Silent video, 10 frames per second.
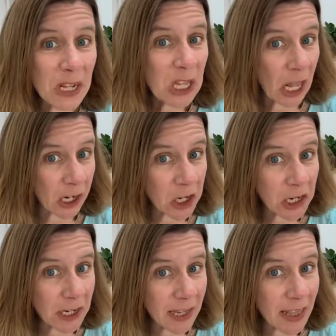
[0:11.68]
clutter
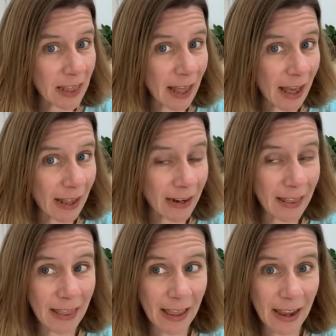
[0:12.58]
that
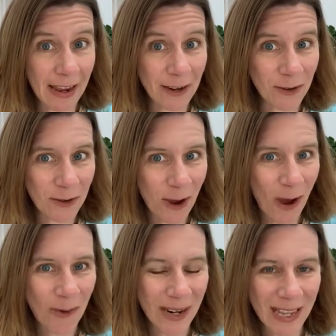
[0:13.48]
they do
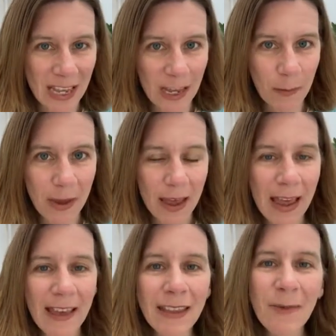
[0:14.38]
not want to keep
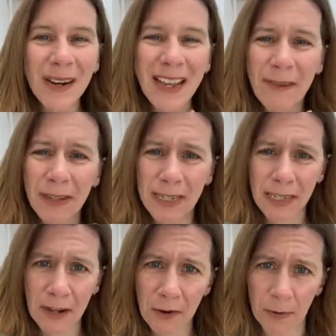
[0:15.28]
and they want to give it to
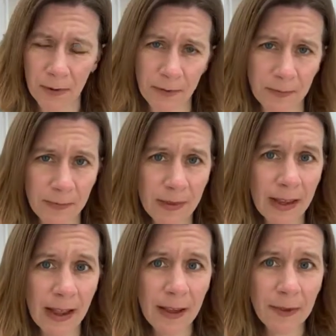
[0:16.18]
you.
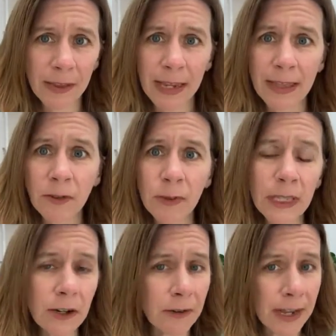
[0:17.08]
And they're like, this would
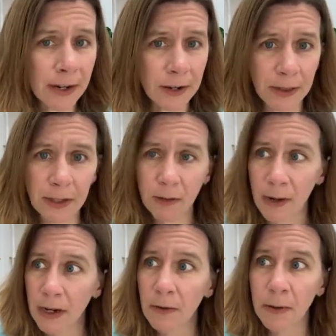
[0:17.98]
look great on you. This
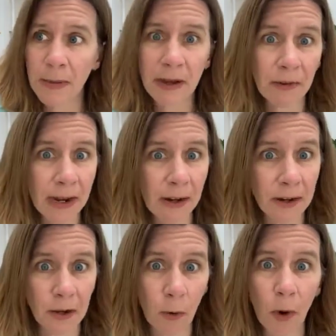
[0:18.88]
sweater would be great
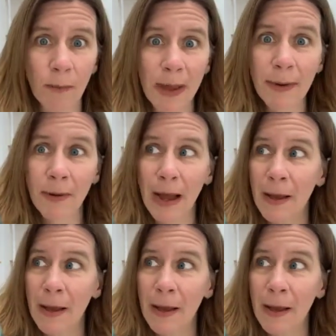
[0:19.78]
on you. Or maybe,